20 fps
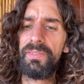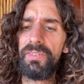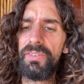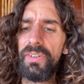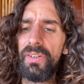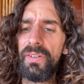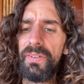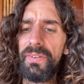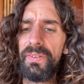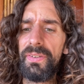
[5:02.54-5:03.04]

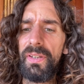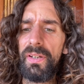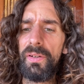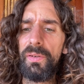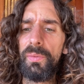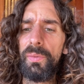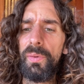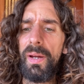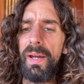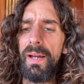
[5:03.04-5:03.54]
just
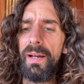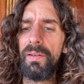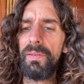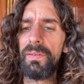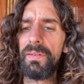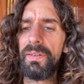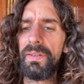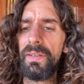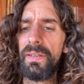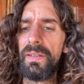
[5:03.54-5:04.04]

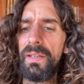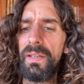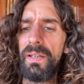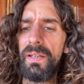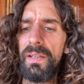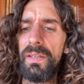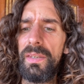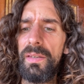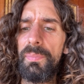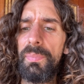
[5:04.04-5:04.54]
around
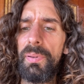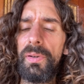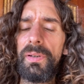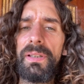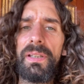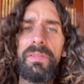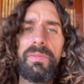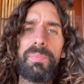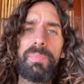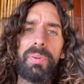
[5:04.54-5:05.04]
the
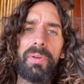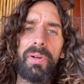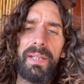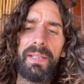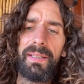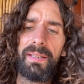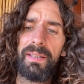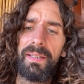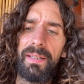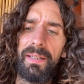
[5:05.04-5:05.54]
point of
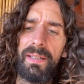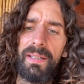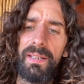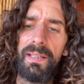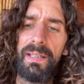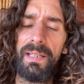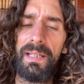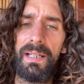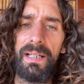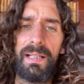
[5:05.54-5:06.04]
break,
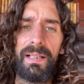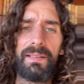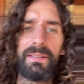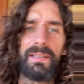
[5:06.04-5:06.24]
and